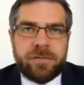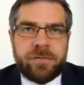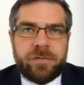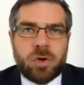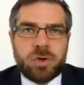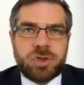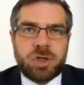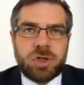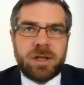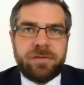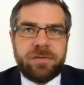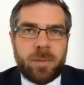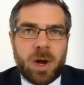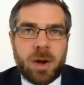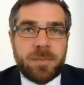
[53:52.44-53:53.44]
fortunately,
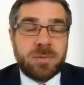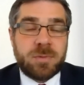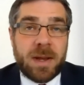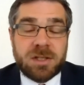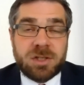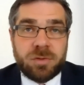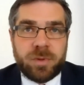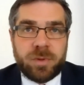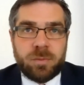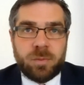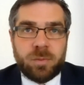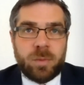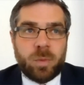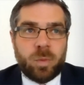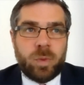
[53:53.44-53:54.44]
from our perspective, we,
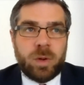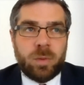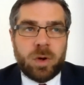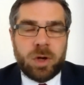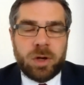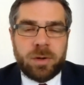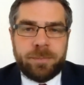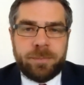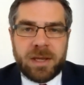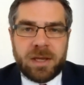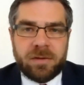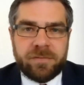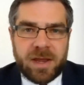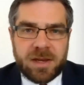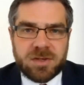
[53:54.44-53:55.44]
we, we weren't big
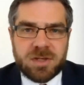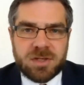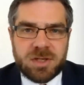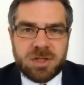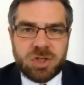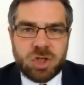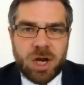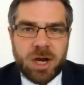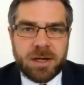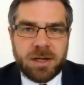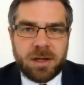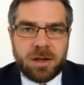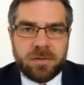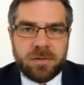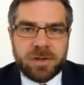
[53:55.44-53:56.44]
investors in China
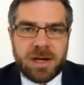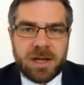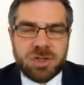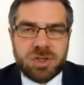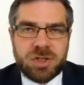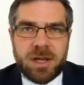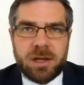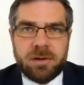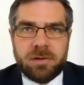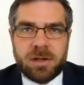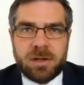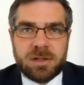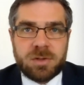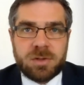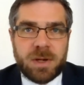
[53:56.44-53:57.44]
over the last year,
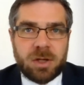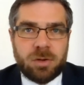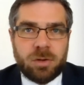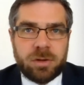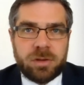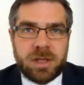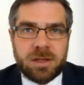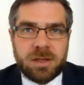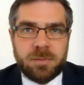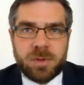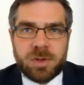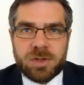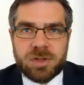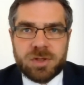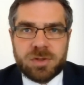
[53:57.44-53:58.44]
and it's been a good thing
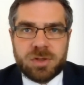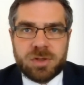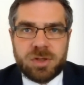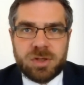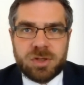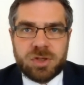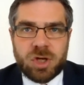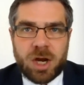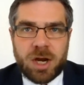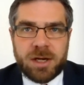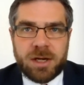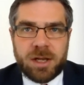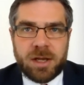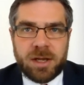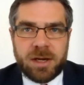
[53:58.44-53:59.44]
because
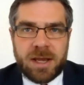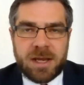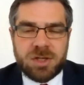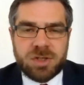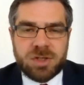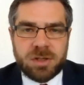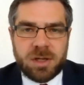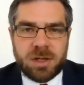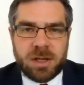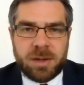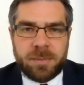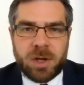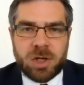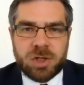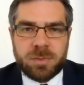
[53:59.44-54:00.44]
China and Asian and
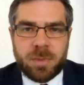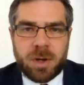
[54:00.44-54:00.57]
emerging